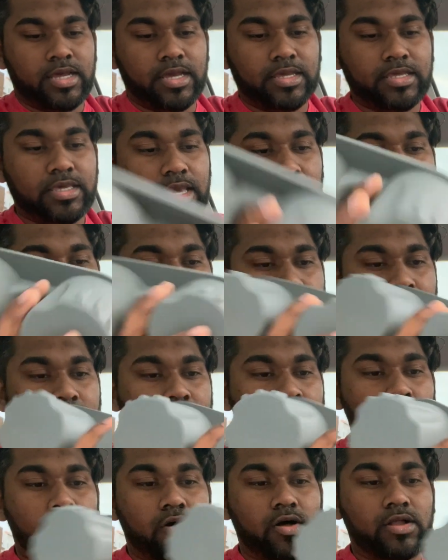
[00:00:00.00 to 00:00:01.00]
Again,
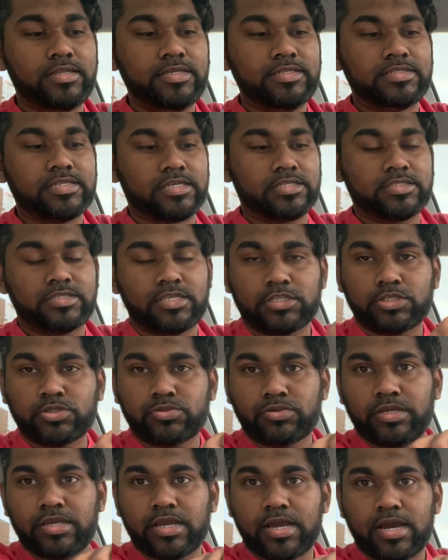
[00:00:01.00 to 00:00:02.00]
all these
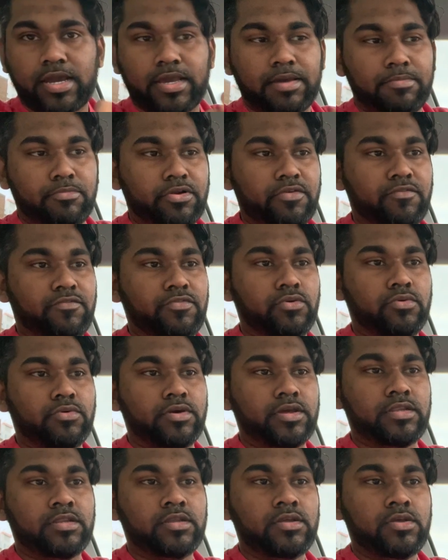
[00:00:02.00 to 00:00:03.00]
accessories I am
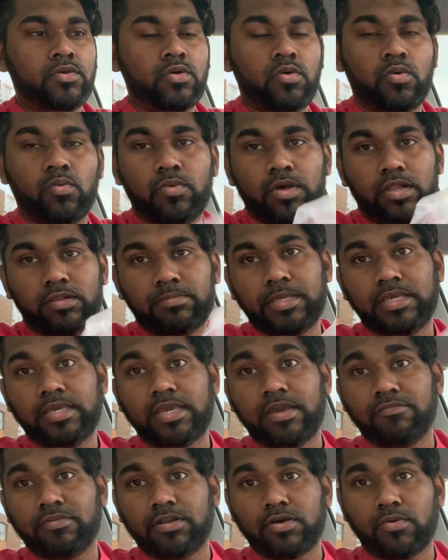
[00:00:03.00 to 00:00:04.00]
reviewing will be
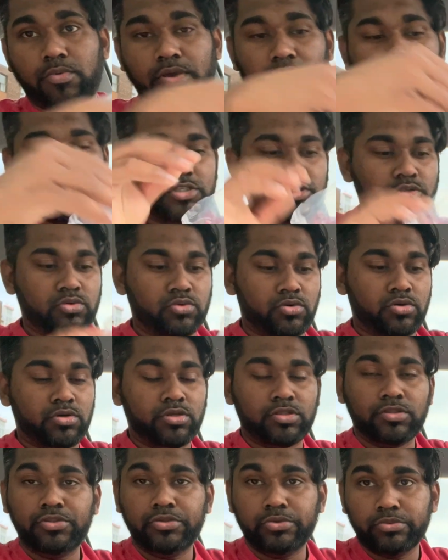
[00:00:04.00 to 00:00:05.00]
given away to
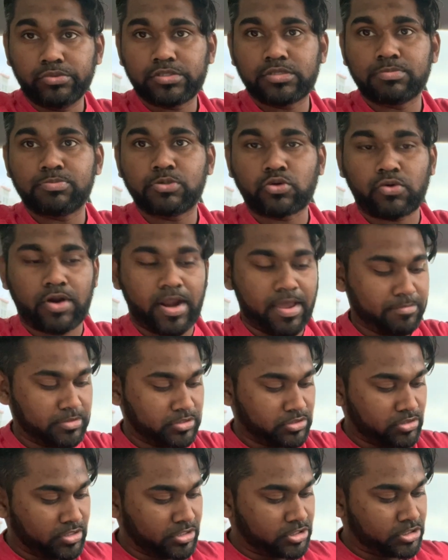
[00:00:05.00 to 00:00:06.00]
new
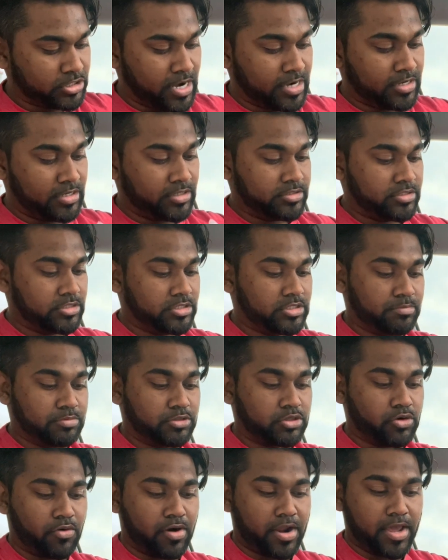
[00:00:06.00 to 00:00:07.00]
subscribers on the channel. To
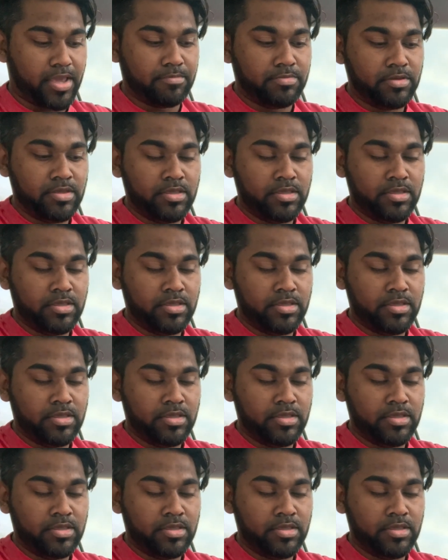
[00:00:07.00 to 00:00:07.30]
subscribe,